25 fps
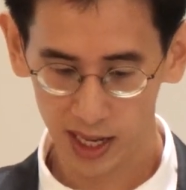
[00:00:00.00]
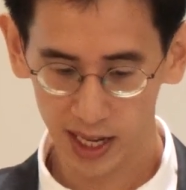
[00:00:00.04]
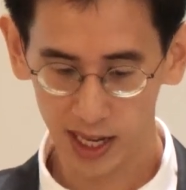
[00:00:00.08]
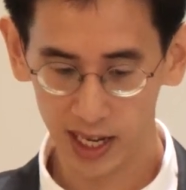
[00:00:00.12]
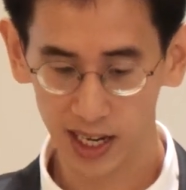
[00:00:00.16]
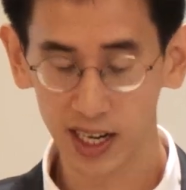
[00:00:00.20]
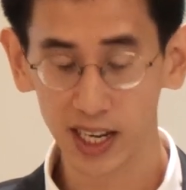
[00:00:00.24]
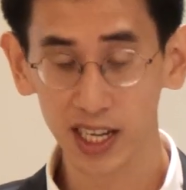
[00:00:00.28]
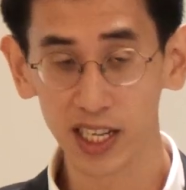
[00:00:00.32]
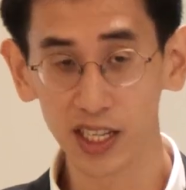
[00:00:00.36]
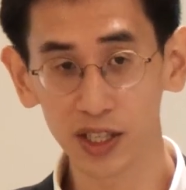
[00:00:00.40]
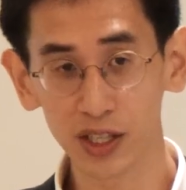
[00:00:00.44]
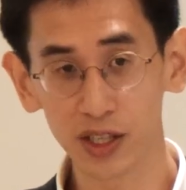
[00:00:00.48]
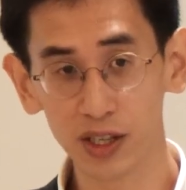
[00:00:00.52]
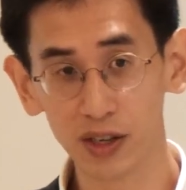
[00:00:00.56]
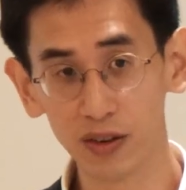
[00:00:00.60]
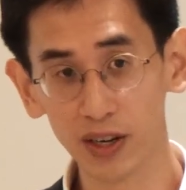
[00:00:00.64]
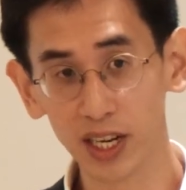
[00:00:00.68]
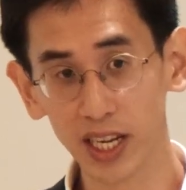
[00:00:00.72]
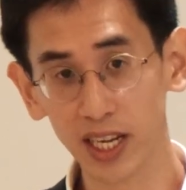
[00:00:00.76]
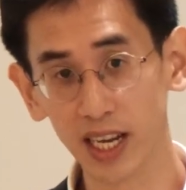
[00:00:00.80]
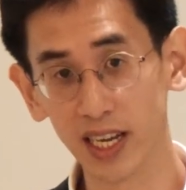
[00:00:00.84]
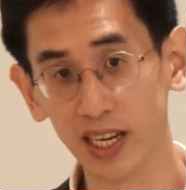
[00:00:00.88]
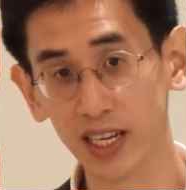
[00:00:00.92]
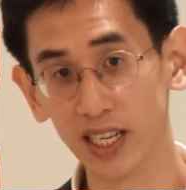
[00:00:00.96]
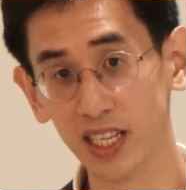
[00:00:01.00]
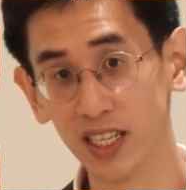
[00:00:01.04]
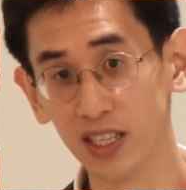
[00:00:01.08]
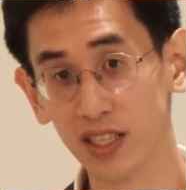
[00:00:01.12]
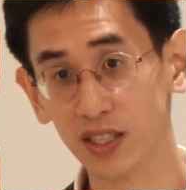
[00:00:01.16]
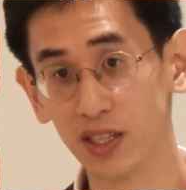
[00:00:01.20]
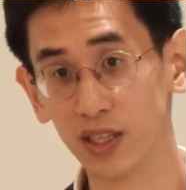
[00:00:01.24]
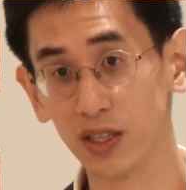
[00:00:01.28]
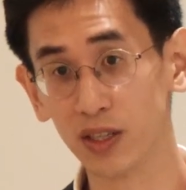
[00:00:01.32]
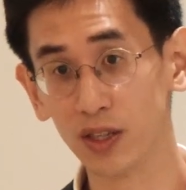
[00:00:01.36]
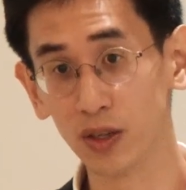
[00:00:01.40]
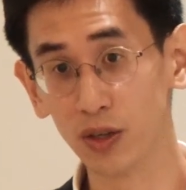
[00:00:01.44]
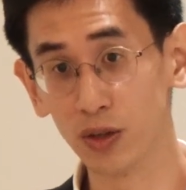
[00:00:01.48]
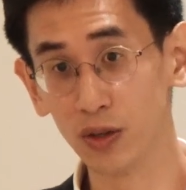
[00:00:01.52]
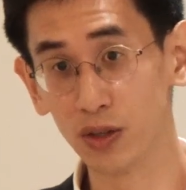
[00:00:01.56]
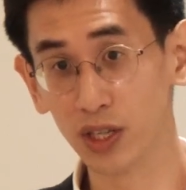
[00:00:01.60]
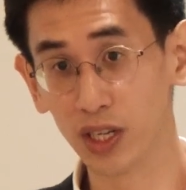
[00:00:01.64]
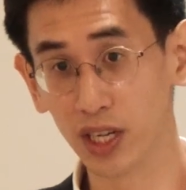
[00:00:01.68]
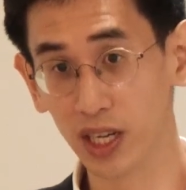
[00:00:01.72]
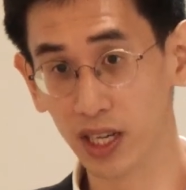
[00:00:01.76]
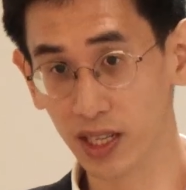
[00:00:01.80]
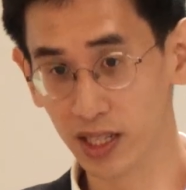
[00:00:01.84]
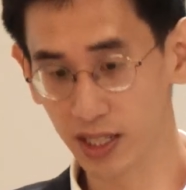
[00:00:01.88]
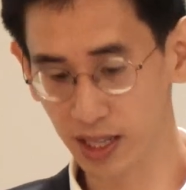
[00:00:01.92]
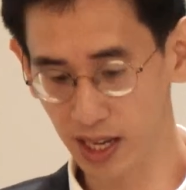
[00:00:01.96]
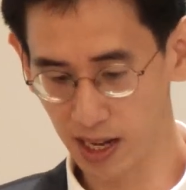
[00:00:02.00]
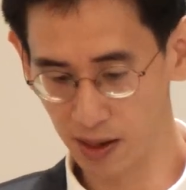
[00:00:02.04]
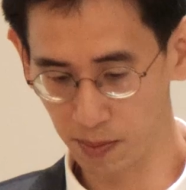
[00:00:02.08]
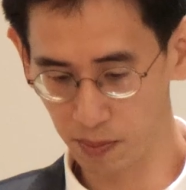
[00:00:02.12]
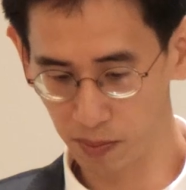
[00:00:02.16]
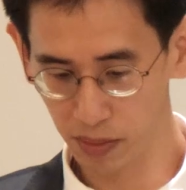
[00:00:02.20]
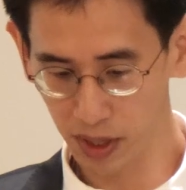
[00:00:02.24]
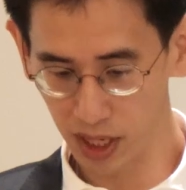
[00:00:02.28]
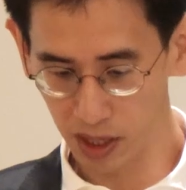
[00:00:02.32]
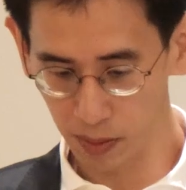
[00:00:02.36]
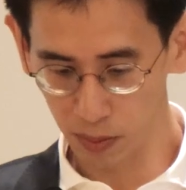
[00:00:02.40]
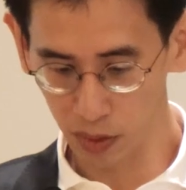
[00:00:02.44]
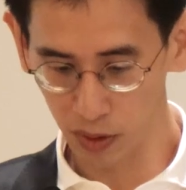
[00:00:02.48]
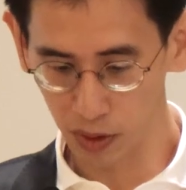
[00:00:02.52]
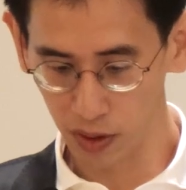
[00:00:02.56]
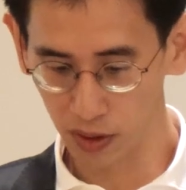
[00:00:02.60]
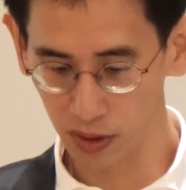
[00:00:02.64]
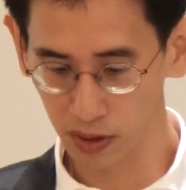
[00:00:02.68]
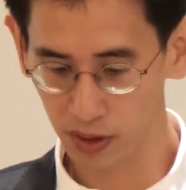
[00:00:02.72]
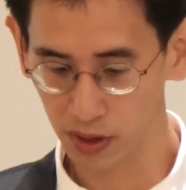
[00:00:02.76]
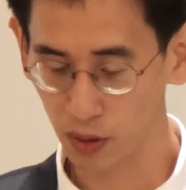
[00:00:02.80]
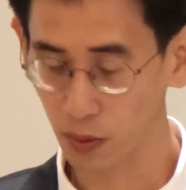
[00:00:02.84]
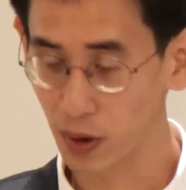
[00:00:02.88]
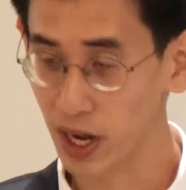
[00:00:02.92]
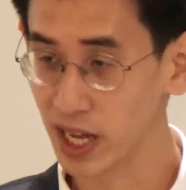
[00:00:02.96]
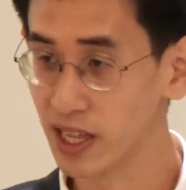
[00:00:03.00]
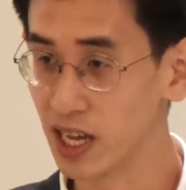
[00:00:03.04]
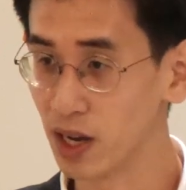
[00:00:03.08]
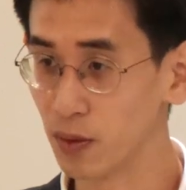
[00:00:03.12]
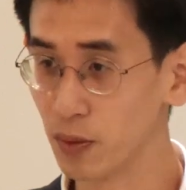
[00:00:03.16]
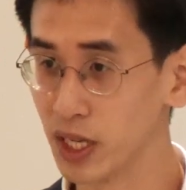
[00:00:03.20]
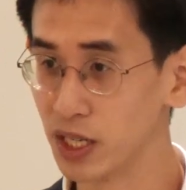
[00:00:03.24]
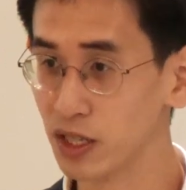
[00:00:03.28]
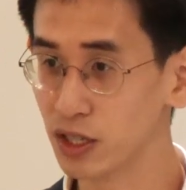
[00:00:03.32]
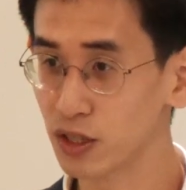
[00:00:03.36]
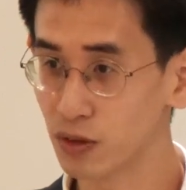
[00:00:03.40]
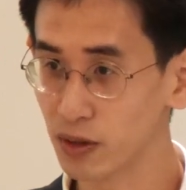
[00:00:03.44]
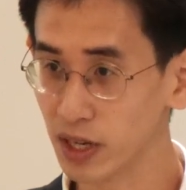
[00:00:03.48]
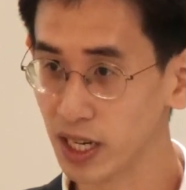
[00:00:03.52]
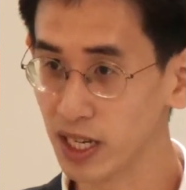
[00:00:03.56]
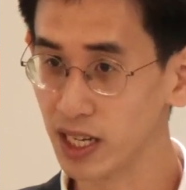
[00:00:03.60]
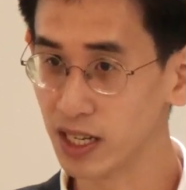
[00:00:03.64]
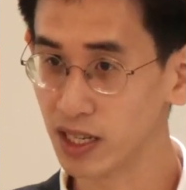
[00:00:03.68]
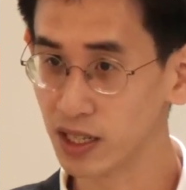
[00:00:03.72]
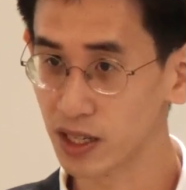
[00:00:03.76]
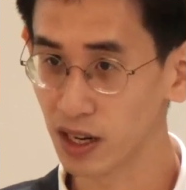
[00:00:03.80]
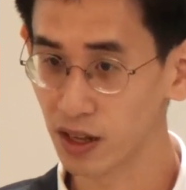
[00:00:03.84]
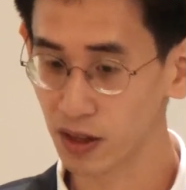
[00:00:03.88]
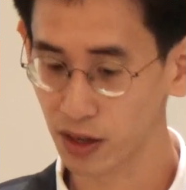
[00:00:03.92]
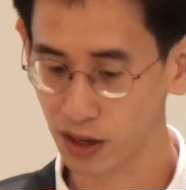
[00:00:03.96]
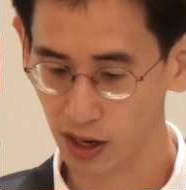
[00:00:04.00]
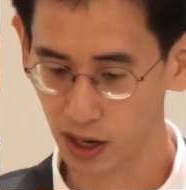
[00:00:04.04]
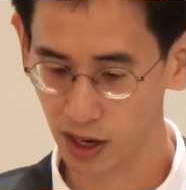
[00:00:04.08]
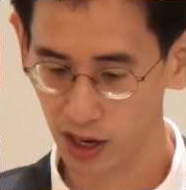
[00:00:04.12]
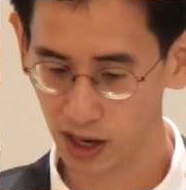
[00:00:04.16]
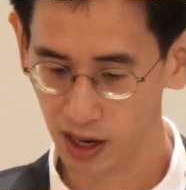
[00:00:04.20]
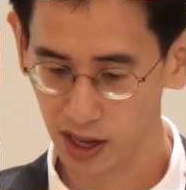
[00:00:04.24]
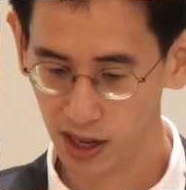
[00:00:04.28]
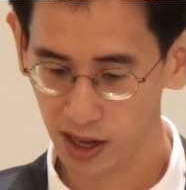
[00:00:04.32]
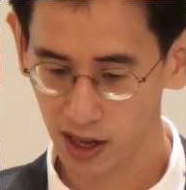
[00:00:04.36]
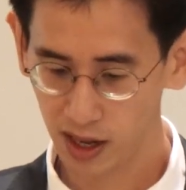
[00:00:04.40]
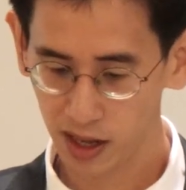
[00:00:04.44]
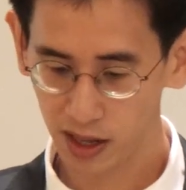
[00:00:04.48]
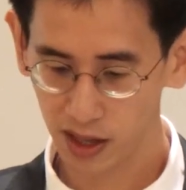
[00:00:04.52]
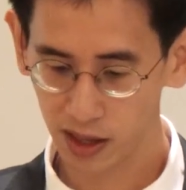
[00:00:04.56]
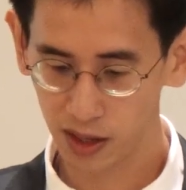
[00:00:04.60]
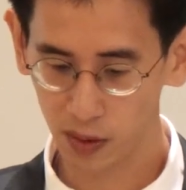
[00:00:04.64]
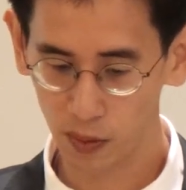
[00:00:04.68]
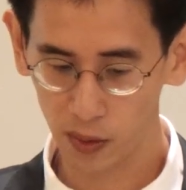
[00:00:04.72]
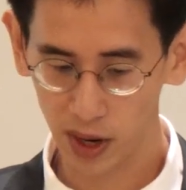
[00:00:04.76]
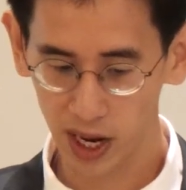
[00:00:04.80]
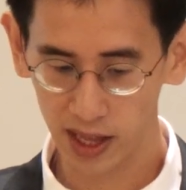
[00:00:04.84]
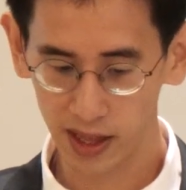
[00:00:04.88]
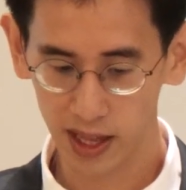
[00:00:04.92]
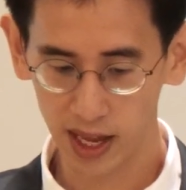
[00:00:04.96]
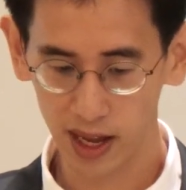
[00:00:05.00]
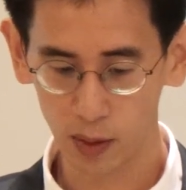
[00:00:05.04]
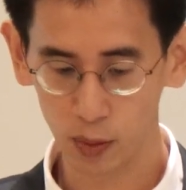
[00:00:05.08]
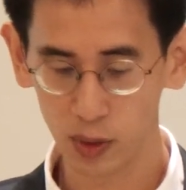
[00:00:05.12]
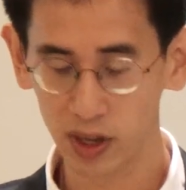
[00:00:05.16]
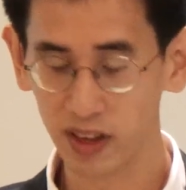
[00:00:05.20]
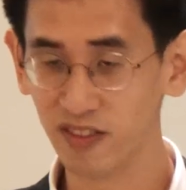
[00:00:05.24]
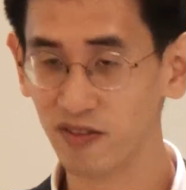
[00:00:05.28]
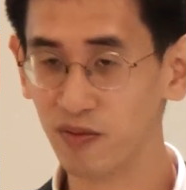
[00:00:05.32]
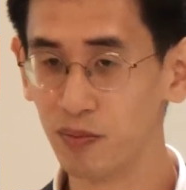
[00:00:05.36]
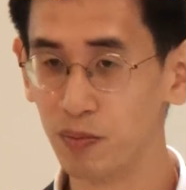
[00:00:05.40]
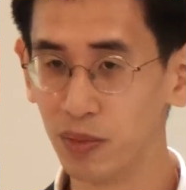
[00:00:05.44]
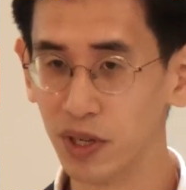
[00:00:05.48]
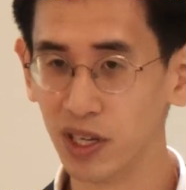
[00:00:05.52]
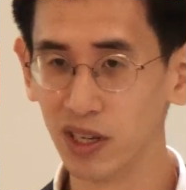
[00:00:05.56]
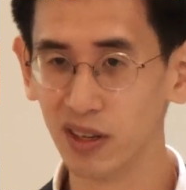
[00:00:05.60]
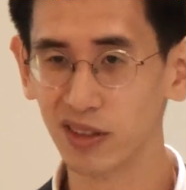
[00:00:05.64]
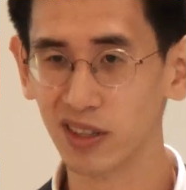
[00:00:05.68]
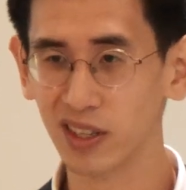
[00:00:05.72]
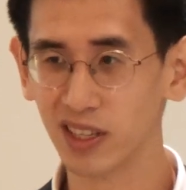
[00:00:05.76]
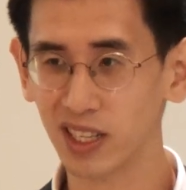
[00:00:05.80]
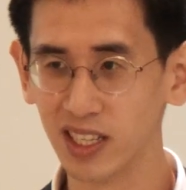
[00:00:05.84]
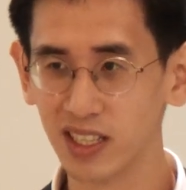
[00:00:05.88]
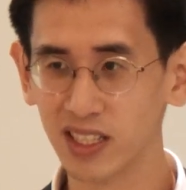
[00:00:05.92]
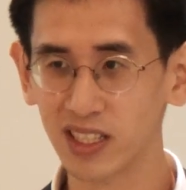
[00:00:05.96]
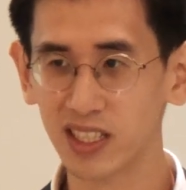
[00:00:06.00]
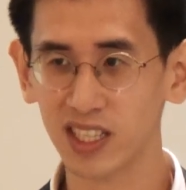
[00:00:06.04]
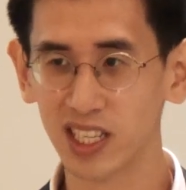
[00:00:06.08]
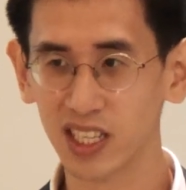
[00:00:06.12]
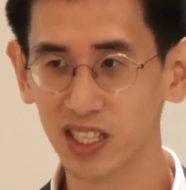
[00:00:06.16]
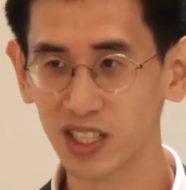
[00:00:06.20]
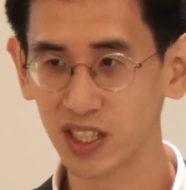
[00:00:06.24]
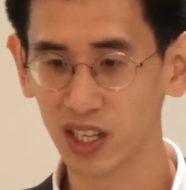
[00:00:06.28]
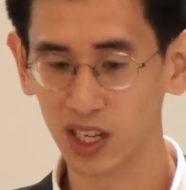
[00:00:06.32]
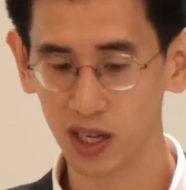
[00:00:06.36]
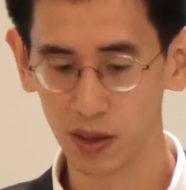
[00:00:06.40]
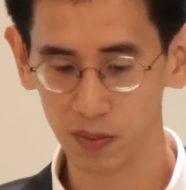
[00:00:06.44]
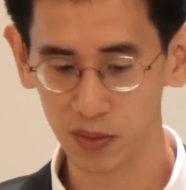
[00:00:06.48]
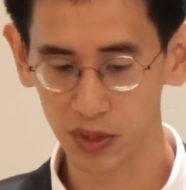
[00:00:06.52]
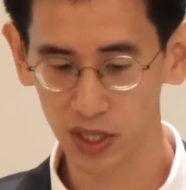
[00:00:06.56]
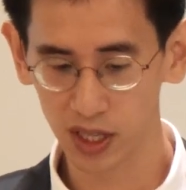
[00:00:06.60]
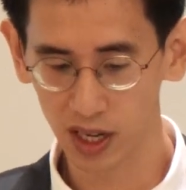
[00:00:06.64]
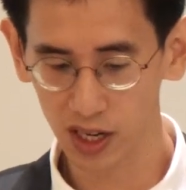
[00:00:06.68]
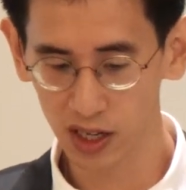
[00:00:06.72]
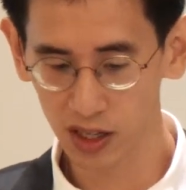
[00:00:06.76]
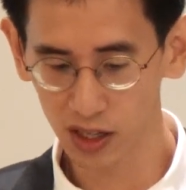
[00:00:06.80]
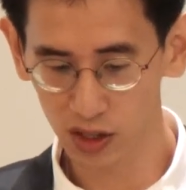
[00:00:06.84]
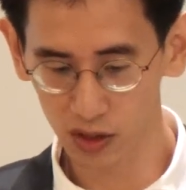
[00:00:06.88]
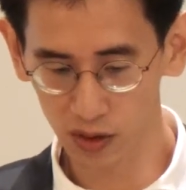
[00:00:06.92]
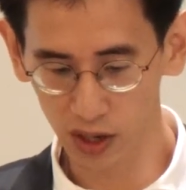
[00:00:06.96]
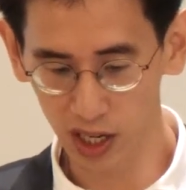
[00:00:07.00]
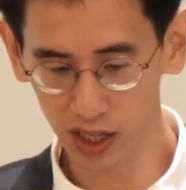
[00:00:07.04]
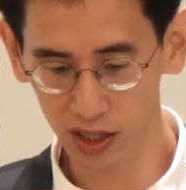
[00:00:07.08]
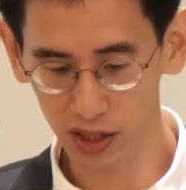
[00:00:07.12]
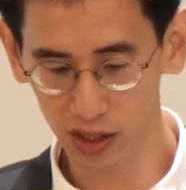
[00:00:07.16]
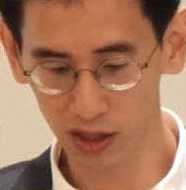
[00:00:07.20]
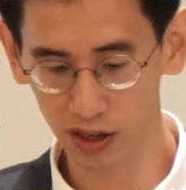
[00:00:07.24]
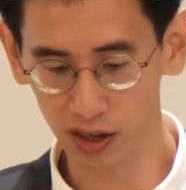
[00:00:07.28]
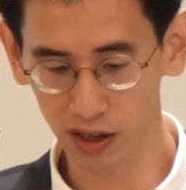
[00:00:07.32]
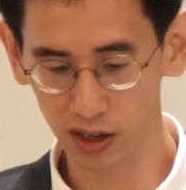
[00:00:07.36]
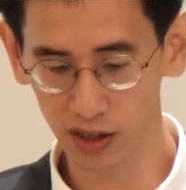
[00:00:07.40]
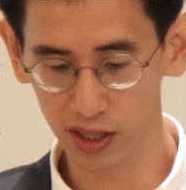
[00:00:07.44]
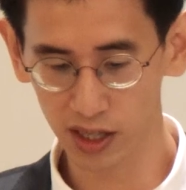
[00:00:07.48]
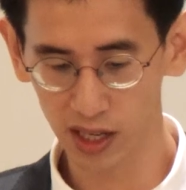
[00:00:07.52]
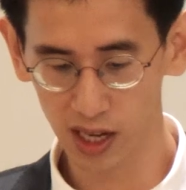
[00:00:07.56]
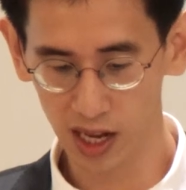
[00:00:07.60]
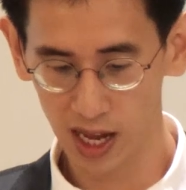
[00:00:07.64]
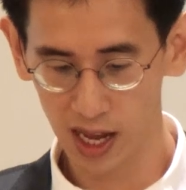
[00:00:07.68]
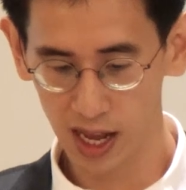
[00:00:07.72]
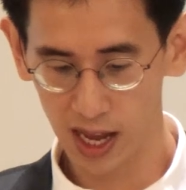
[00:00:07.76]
in history and institutions and people, the way that we treat each other, the way that we've built these systems, structures,